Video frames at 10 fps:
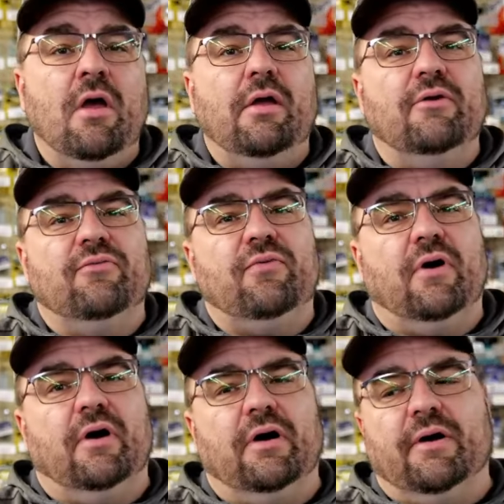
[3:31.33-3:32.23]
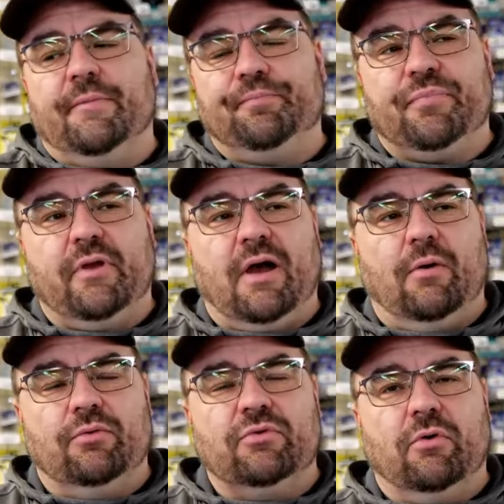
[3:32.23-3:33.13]
If I
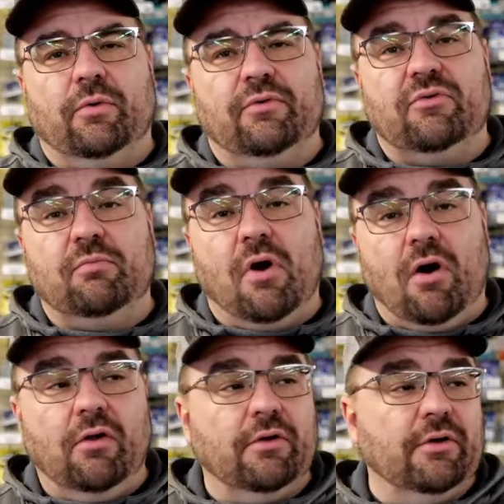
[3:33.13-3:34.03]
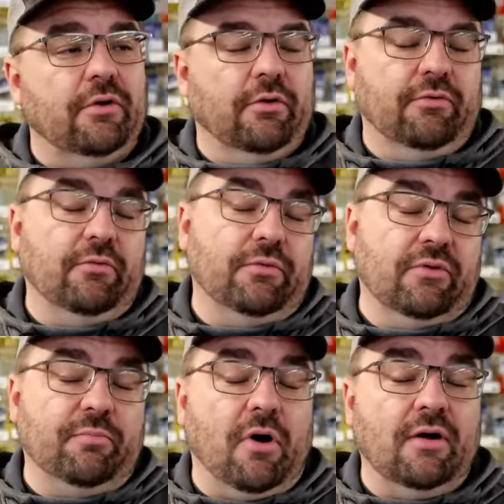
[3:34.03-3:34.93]
was going smaller or with the
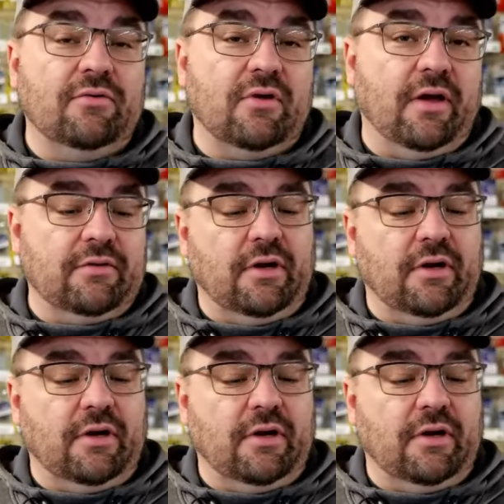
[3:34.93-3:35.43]
spawn sack,